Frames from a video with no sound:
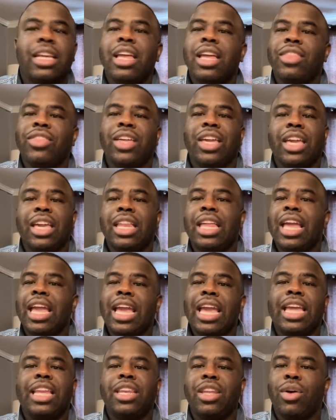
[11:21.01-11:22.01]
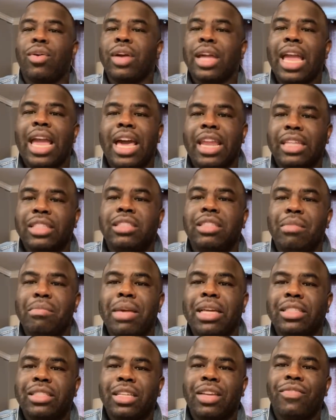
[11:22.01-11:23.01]
then it don't count as
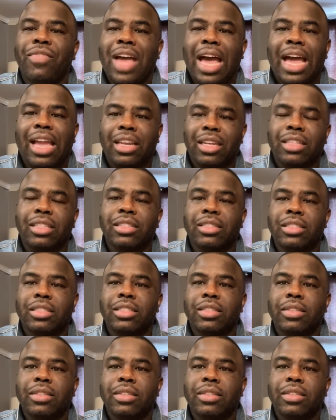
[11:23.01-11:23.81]
domestic violence.